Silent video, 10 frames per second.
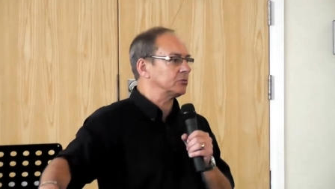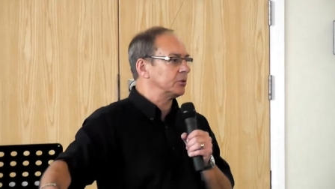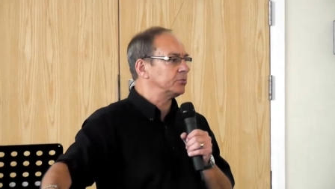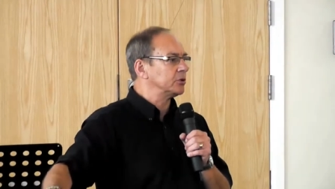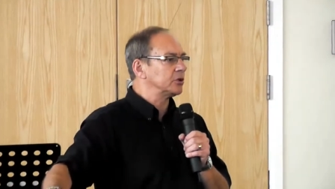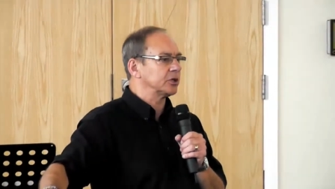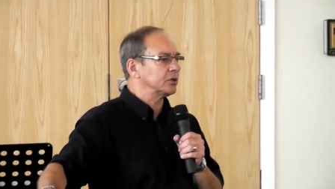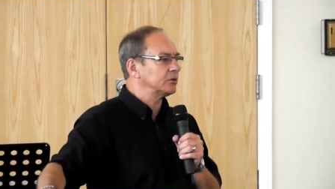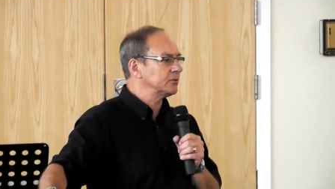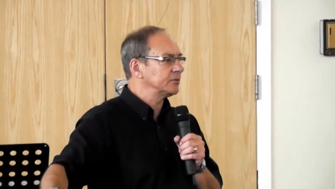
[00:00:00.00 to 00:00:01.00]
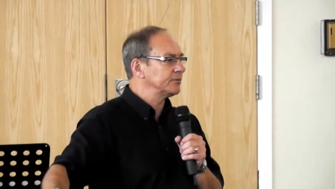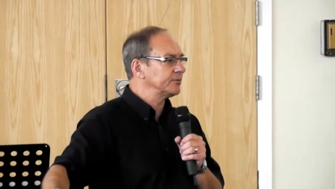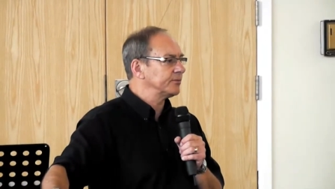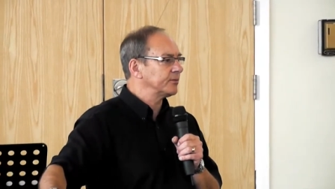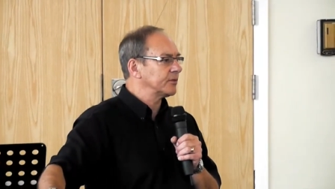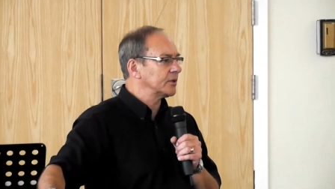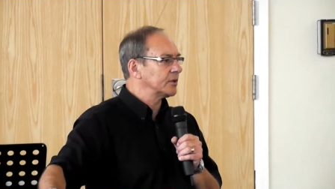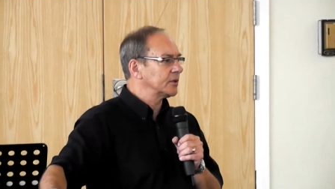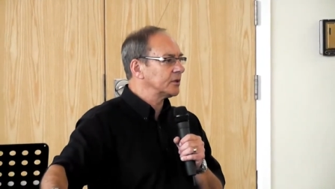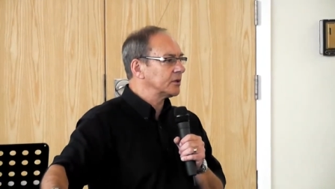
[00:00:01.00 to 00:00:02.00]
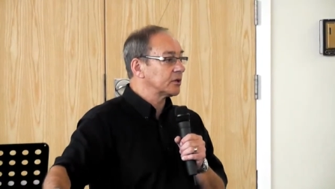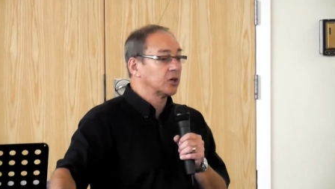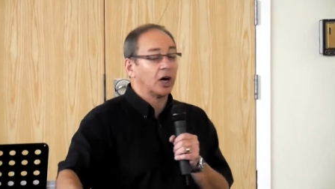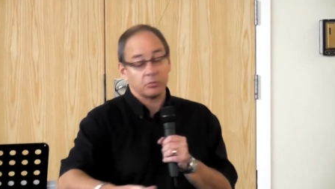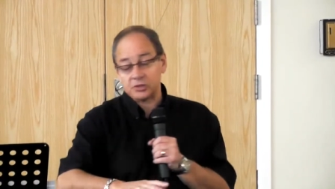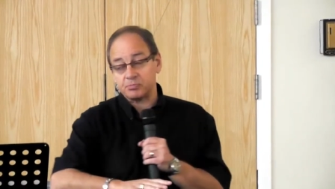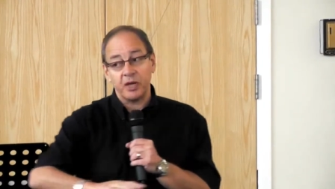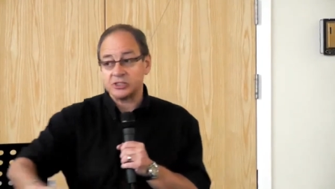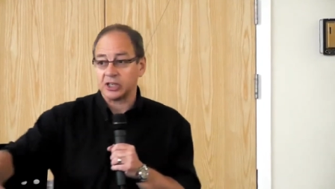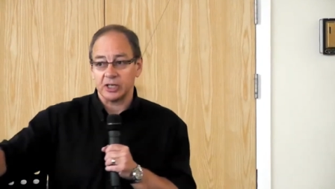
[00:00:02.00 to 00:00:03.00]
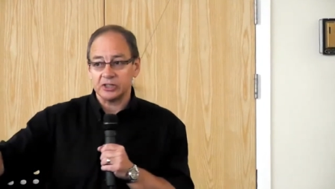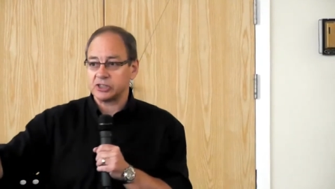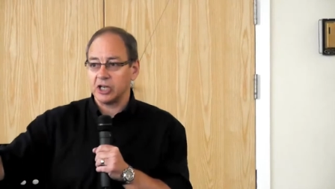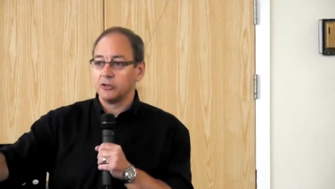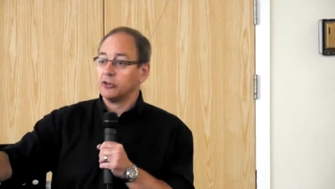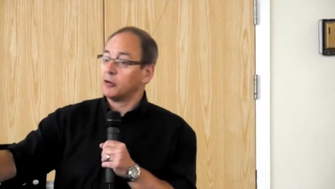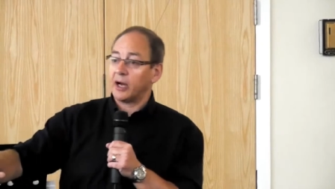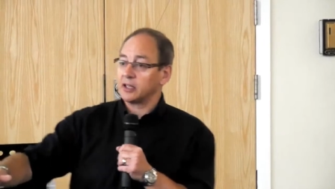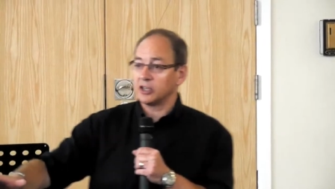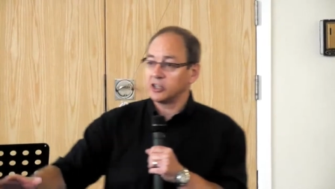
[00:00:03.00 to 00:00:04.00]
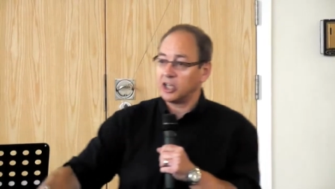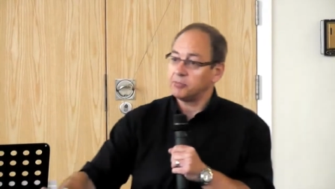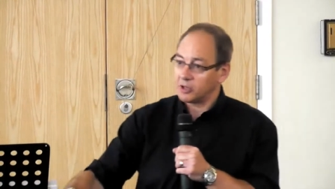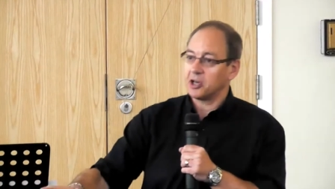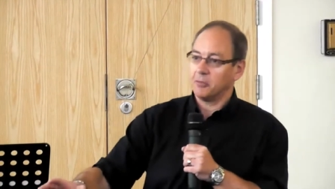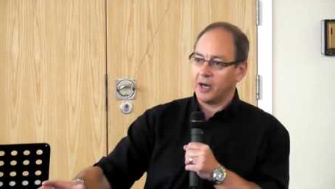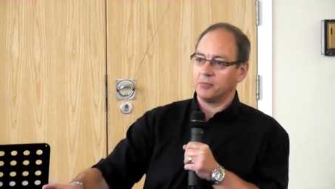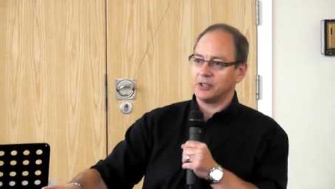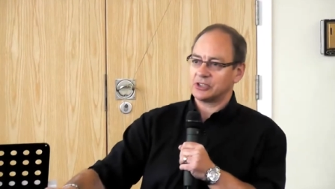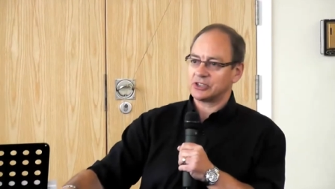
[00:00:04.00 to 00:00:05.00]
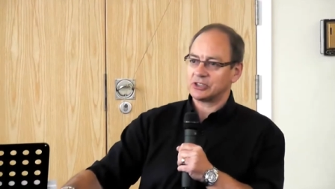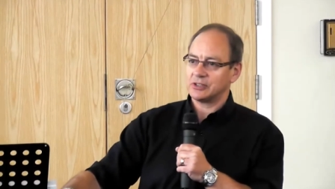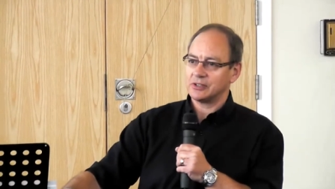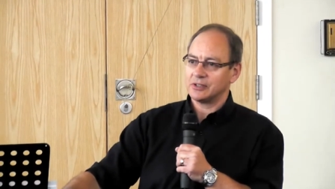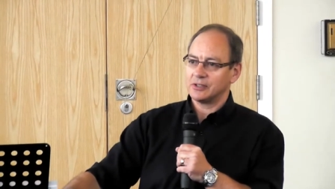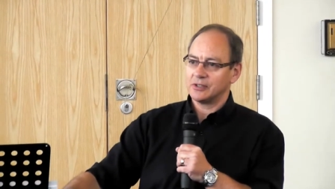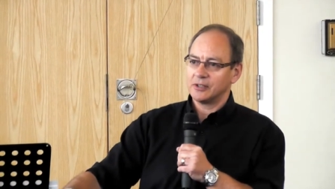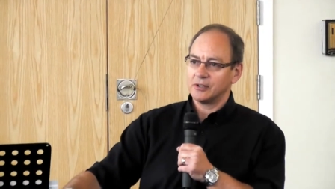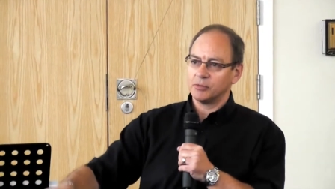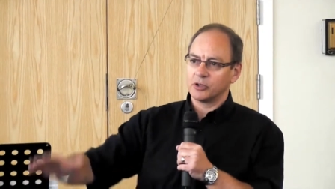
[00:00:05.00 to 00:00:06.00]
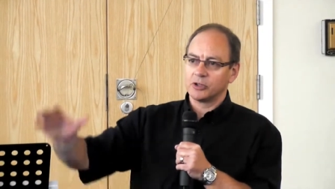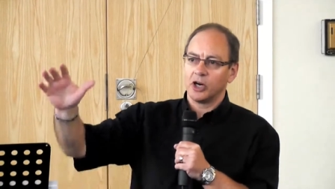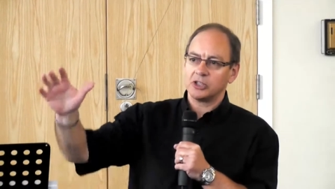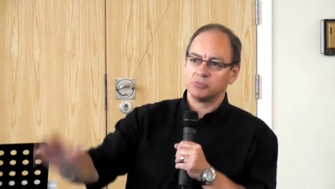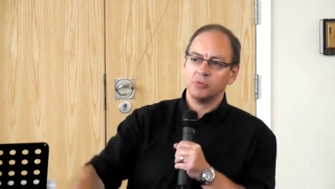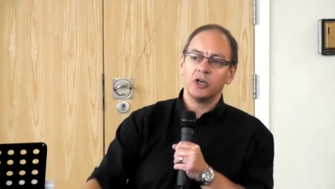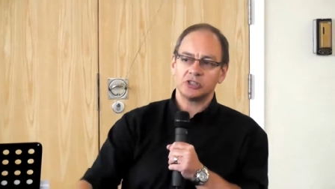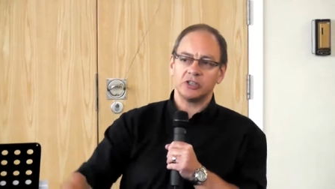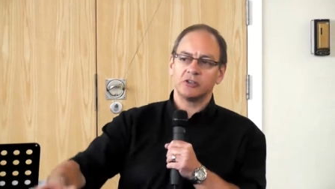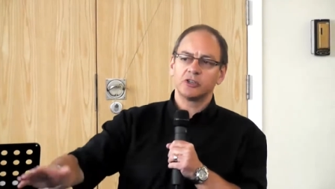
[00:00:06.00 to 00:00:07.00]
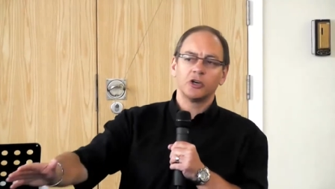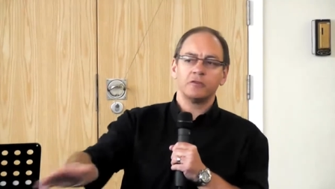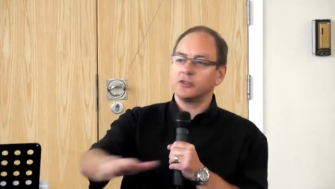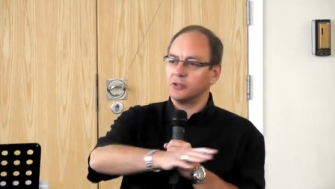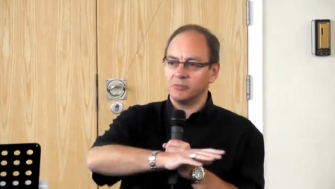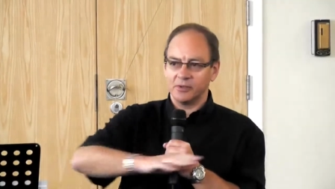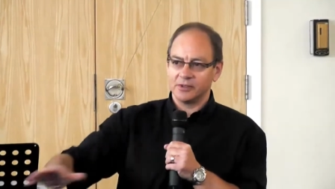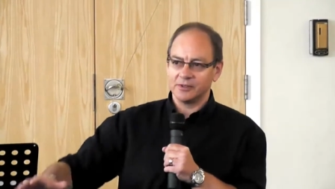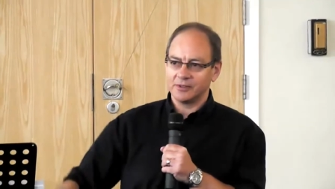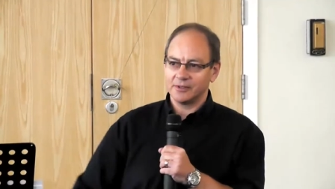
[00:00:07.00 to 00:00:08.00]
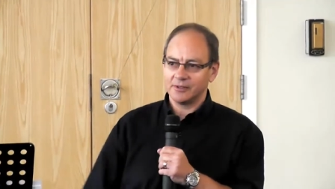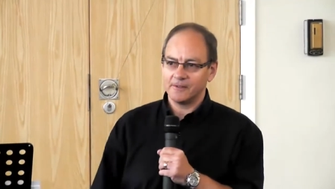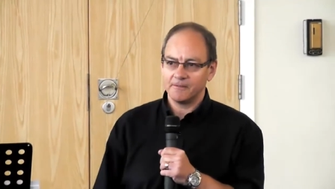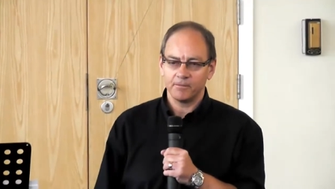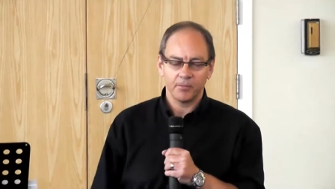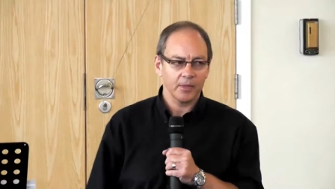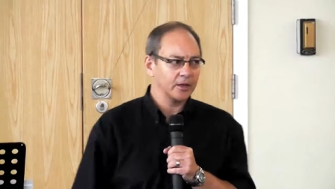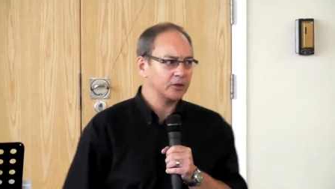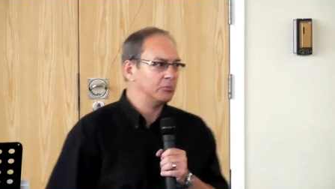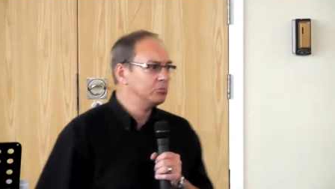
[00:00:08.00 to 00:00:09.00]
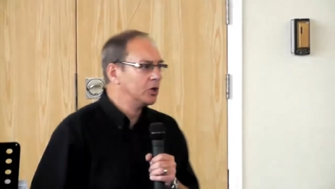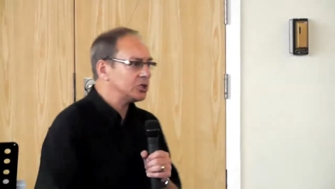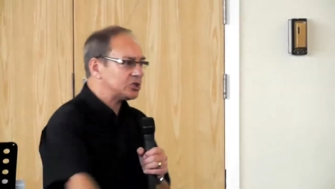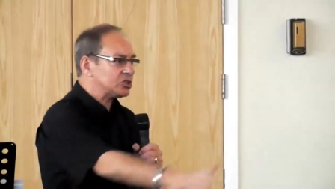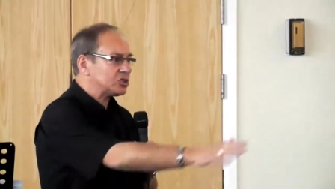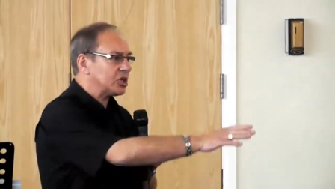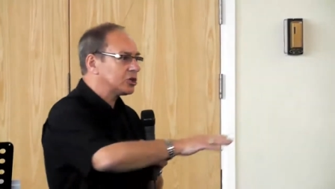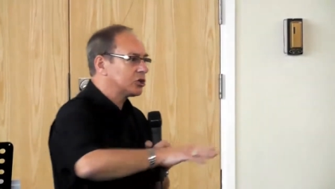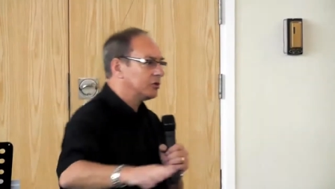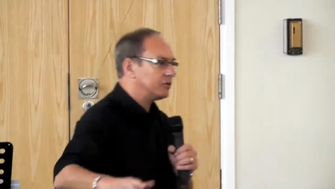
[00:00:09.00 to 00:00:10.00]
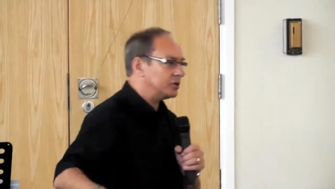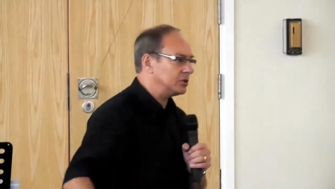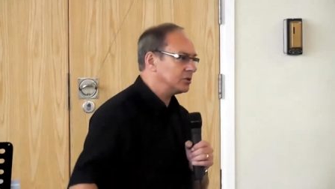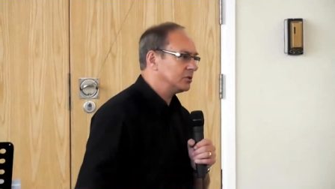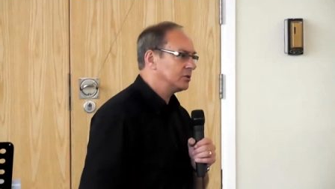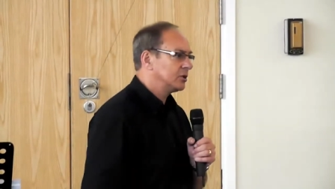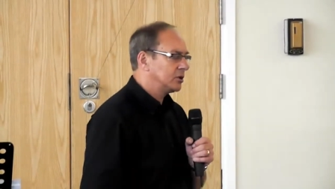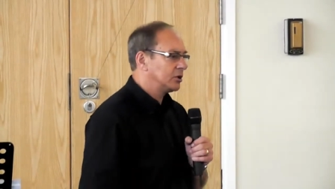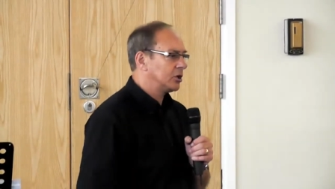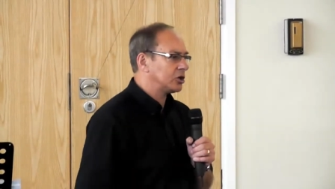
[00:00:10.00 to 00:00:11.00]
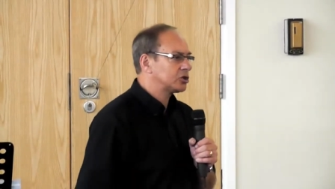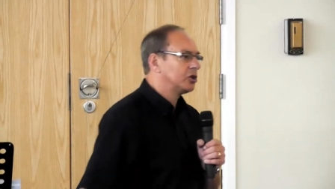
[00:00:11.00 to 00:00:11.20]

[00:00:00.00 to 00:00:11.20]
that were broken. God was basically saying, No man can keep the commandments. But God's mercy covered them. The mercy seat covered, it